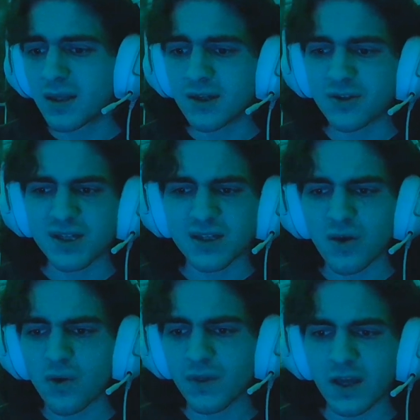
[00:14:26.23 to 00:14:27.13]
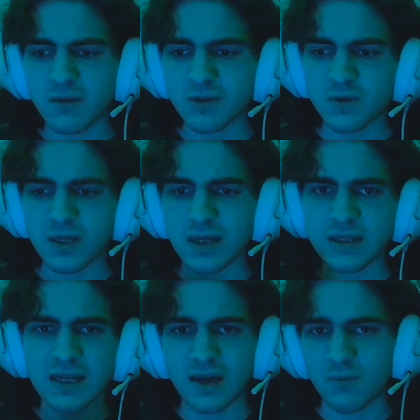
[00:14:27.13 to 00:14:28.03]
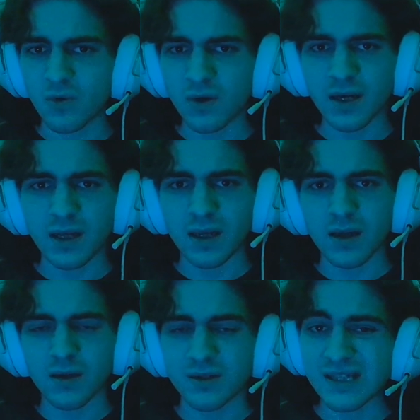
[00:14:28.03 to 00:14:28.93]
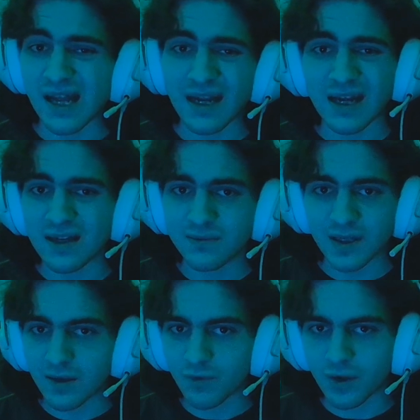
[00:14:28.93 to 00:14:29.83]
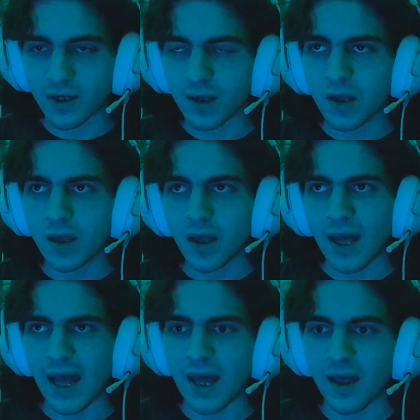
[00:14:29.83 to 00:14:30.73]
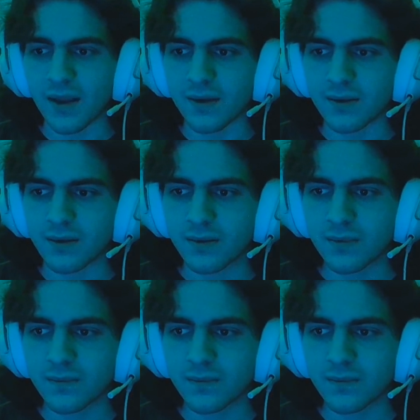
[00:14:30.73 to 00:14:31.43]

There's this whole thing between Dekamori or Sanae Dekamori and,